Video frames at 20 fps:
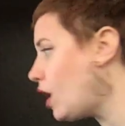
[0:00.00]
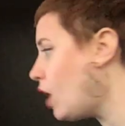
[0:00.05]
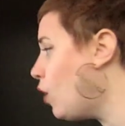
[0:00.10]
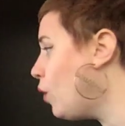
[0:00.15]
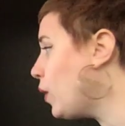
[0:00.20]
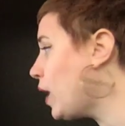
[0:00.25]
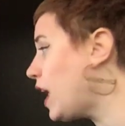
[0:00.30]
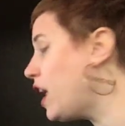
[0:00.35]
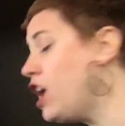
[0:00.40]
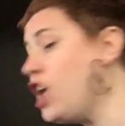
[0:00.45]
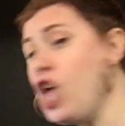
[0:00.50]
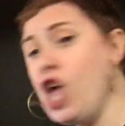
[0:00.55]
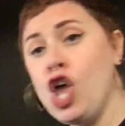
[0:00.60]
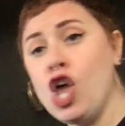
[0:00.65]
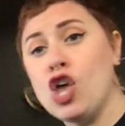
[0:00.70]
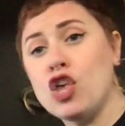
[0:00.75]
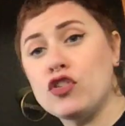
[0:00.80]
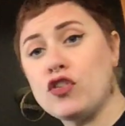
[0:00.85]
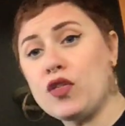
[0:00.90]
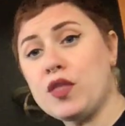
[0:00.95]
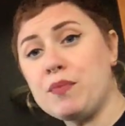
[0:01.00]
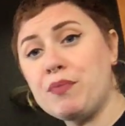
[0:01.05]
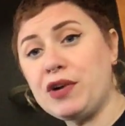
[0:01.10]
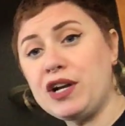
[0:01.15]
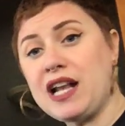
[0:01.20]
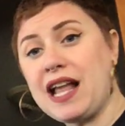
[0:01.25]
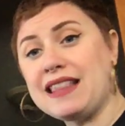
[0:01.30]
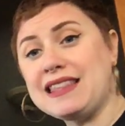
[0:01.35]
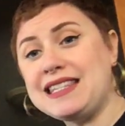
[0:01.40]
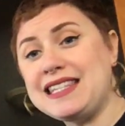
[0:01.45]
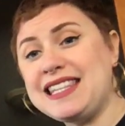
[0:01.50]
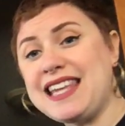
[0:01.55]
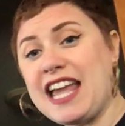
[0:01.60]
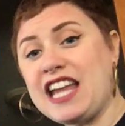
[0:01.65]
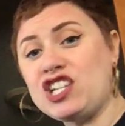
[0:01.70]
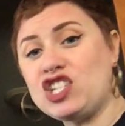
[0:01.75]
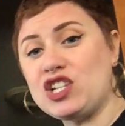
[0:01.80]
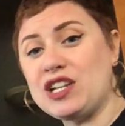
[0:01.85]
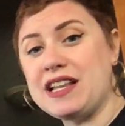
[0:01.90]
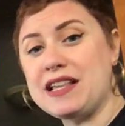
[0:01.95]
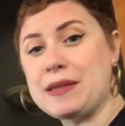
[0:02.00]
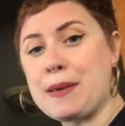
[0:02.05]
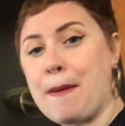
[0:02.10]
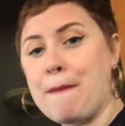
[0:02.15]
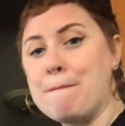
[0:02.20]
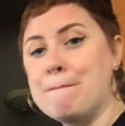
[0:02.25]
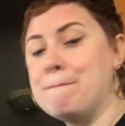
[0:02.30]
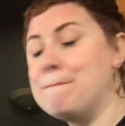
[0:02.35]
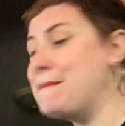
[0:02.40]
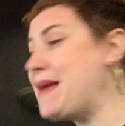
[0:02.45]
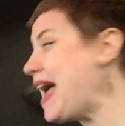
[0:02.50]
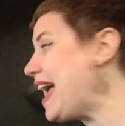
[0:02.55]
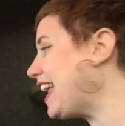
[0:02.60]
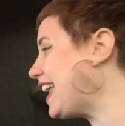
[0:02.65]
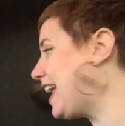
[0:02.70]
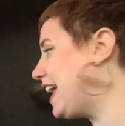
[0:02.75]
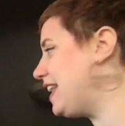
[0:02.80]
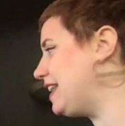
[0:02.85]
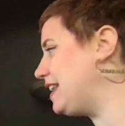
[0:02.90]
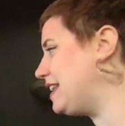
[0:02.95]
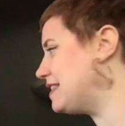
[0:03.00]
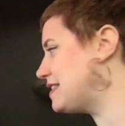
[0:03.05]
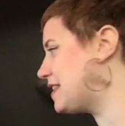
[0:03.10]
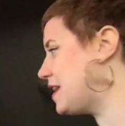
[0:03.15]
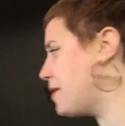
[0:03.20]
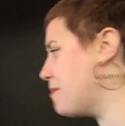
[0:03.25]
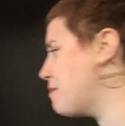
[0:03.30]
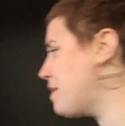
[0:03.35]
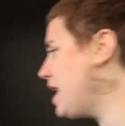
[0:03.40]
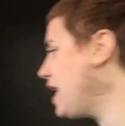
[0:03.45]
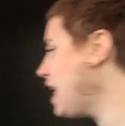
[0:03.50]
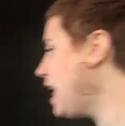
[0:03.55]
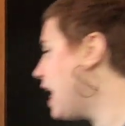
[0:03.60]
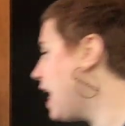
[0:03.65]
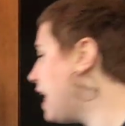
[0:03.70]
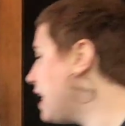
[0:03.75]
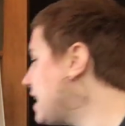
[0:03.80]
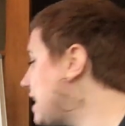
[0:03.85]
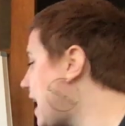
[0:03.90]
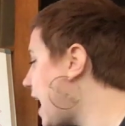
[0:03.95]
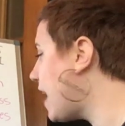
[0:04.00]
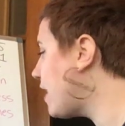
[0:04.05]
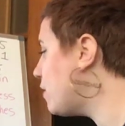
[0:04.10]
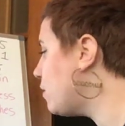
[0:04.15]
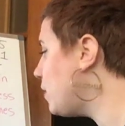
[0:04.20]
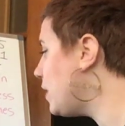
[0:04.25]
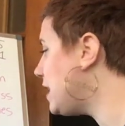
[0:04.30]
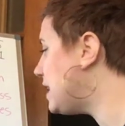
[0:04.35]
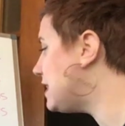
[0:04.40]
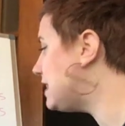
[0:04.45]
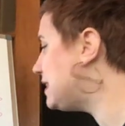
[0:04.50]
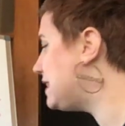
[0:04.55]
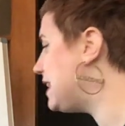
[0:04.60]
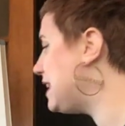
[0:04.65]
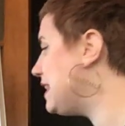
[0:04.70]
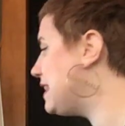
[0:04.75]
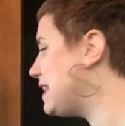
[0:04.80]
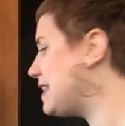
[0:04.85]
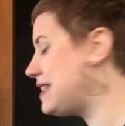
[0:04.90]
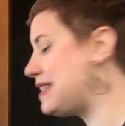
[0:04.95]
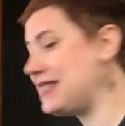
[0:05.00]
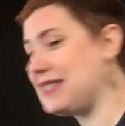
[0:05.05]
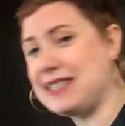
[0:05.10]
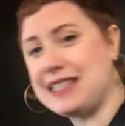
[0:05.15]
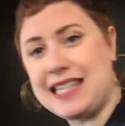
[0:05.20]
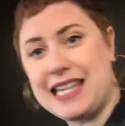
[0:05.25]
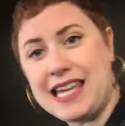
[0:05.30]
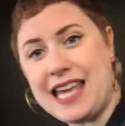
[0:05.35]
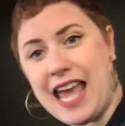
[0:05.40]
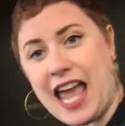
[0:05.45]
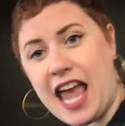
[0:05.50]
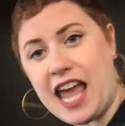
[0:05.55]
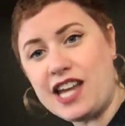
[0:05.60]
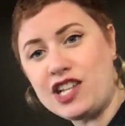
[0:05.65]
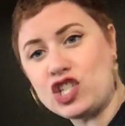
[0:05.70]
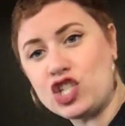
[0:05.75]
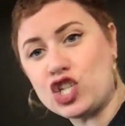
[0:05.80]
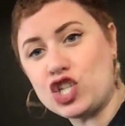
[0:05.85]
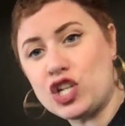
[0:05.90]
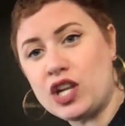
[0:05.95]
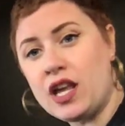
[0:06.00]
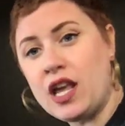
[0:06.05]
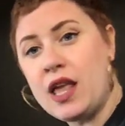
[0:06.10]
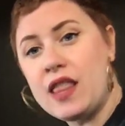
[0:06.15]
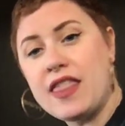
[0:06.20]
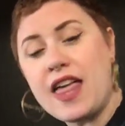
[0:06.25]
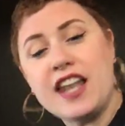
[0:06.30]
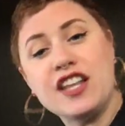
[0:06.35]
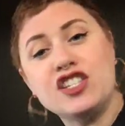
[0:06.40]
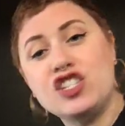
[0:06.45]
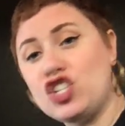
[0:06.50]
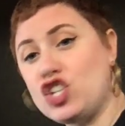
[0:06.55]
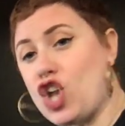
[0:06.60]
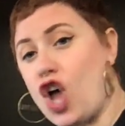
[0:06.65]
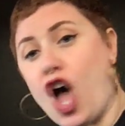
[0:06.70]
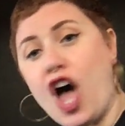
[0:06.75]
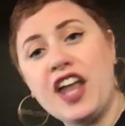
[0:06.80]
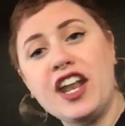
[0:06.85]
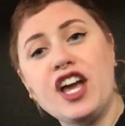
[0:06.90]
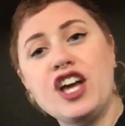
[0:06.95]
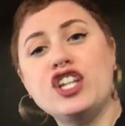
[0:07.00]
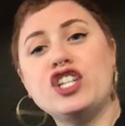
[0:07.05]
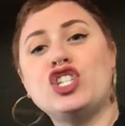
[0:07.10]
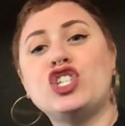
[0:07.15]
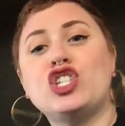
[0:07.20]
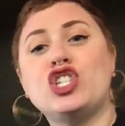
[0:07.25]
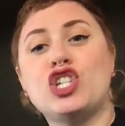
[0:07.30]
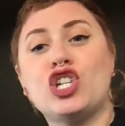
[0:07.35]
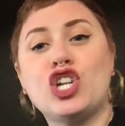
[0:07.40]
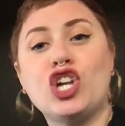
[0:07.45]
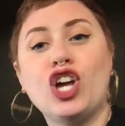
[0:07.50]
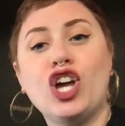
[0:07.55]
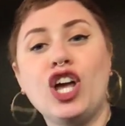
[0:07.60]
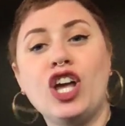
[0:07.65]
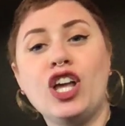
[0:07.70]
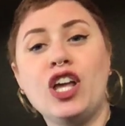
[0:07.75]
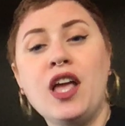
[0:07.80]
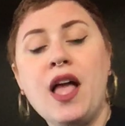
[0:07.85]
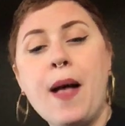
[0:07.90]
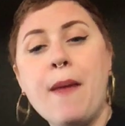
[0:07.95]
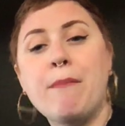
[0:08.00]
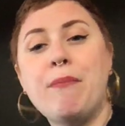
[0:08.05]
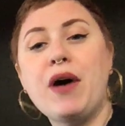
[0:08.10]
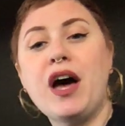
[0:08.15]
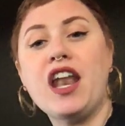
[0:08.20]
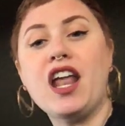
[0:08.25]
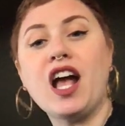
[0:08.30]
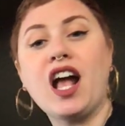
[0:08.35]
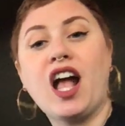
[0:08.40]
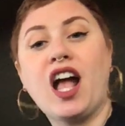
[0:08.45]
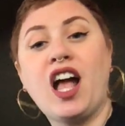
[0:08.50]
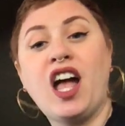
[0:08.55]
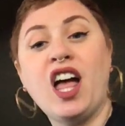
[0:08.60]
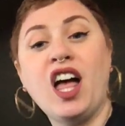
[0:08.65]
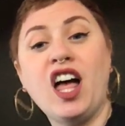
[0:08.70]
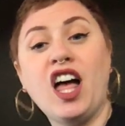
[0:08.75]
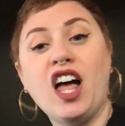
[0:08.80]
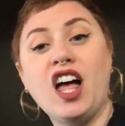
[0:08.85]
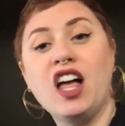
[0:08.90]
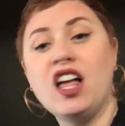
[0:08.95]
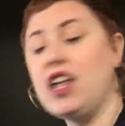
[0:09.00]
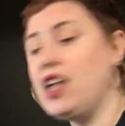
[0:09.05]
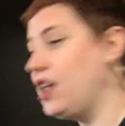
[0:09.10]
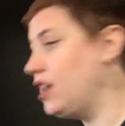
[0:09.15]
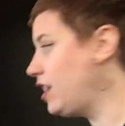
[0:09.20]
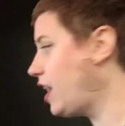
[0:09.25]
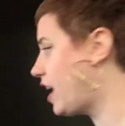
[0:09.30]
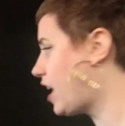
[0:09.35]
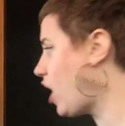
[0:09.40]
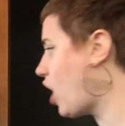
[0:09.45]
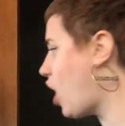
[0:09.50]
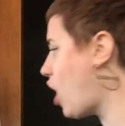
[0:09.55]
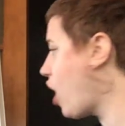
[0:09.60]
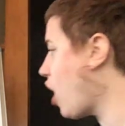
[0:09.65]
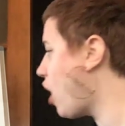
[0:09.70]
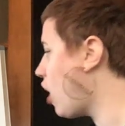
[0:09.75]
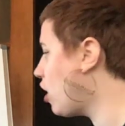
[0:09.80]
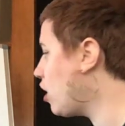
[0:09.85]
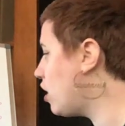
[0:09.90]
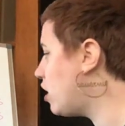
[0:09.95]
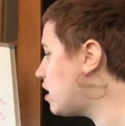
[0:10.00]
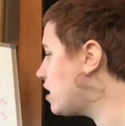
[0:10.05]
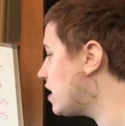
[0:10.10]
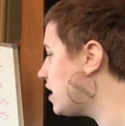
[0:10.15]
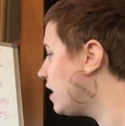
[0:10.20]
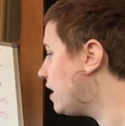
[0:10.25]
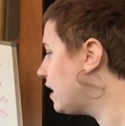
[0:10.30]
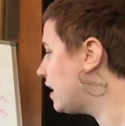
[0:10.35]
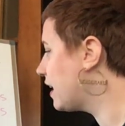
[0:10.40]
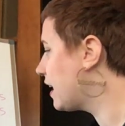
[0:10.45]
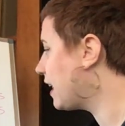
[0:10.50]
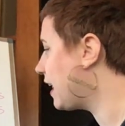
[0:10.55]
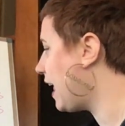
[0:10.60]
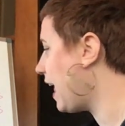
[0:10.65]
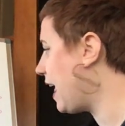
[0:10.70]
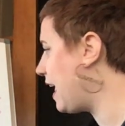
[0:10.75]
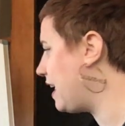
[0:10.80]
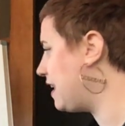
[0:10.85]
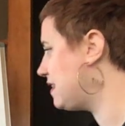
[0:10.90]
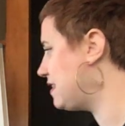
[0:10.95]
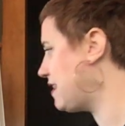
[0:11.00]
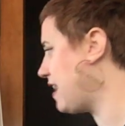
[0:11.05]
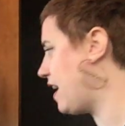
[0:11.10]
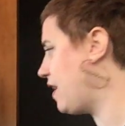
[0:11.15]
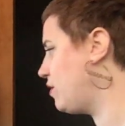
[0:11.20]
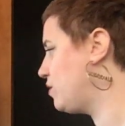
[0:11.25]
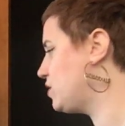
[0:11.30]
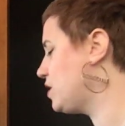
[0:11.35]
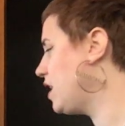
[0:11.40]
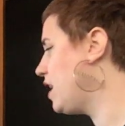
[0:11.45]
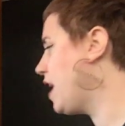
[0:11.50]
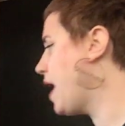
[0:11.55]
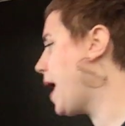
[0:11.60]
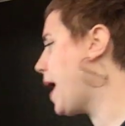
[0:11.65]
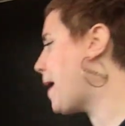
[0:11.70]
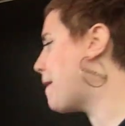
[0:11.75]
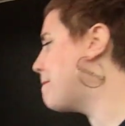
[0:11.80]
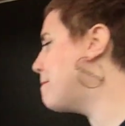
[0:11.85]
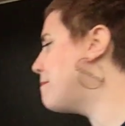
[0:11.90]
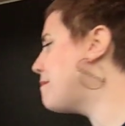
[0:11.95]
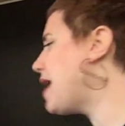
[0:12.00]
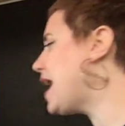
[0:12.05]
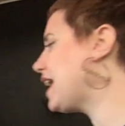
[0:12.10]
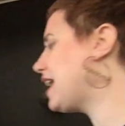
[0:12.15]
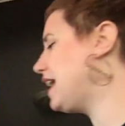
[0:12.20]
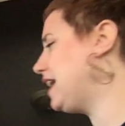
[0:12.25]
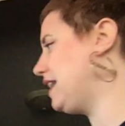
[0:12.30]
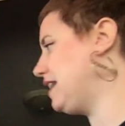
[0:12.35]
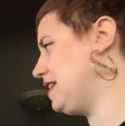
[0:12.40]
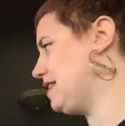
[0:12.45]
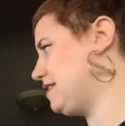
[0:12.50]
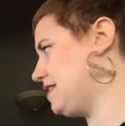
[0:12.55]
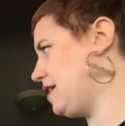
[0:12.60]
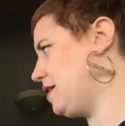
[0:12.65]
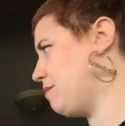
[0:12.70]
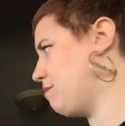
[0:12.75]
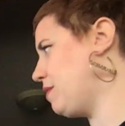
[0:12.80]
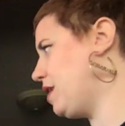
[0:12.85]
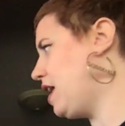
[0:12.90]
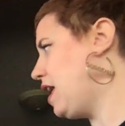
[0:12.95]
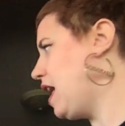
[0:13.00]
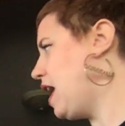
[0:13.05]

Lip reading: Okay, so the pronunciation is mechanism. Again, we see this CH that is not a ch, but a k, like a hard K sound. Mechanism.